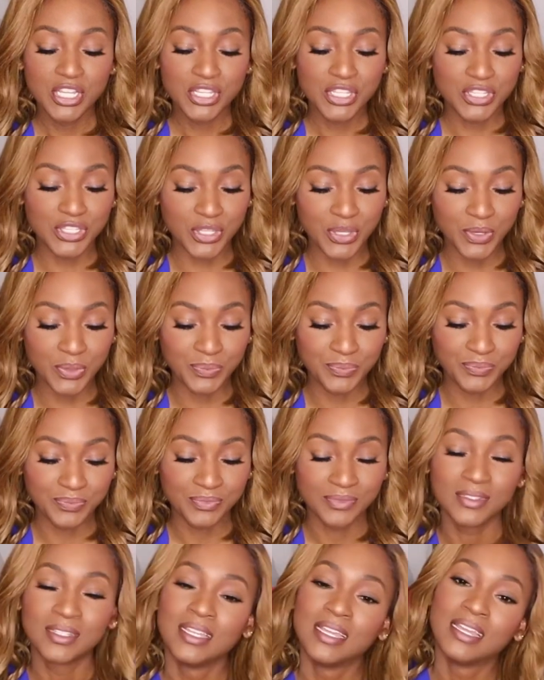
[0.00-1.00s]
So,
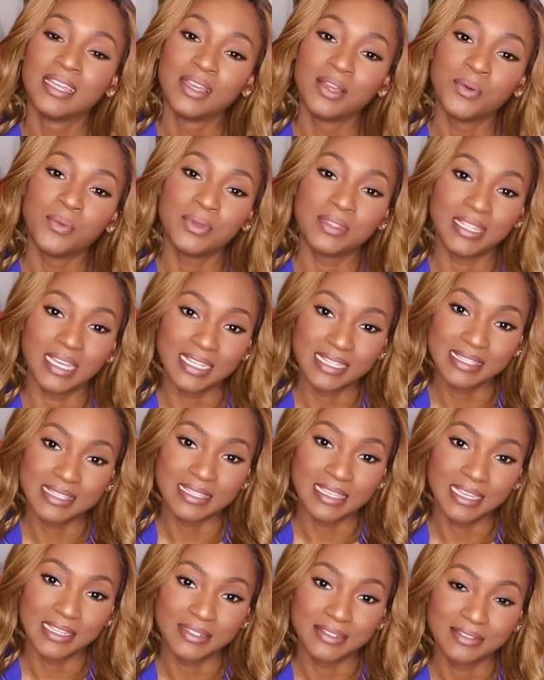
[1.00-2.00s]
with that
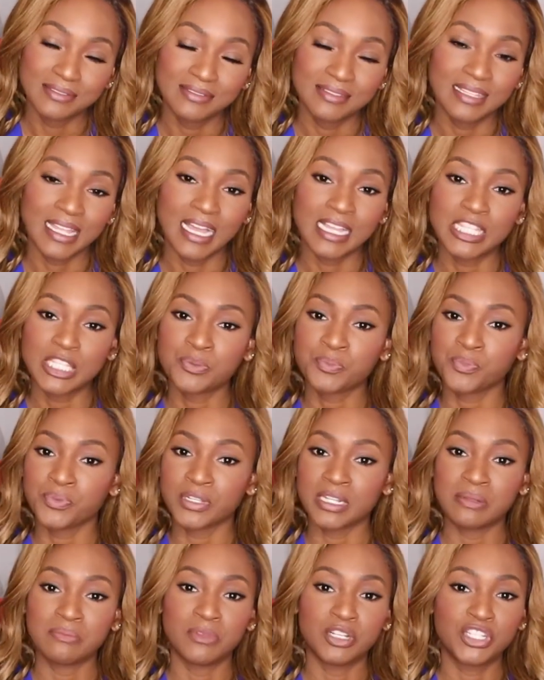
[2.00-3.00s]
said, that's
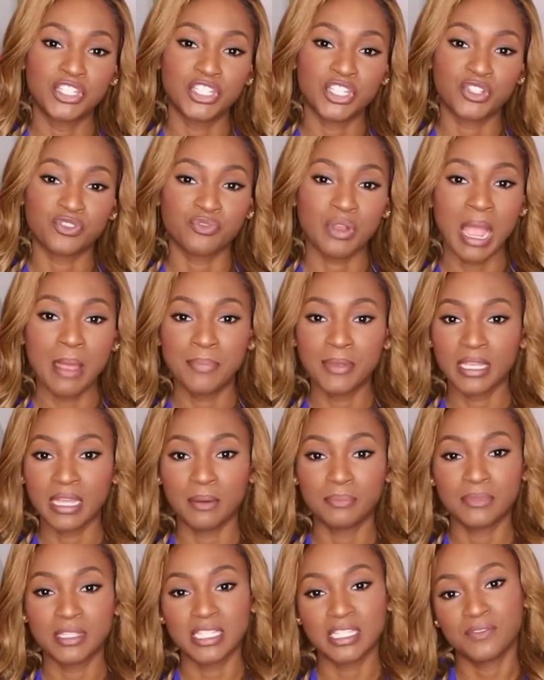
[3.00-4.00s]
pretty much just wrapping
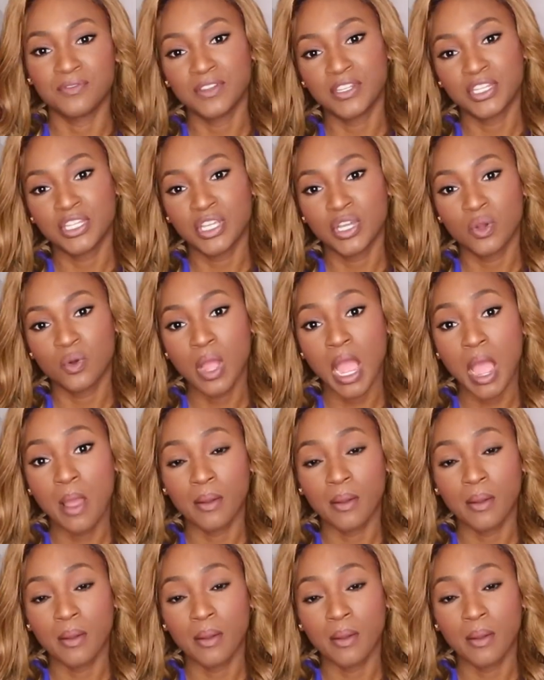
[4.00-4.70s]
up this video.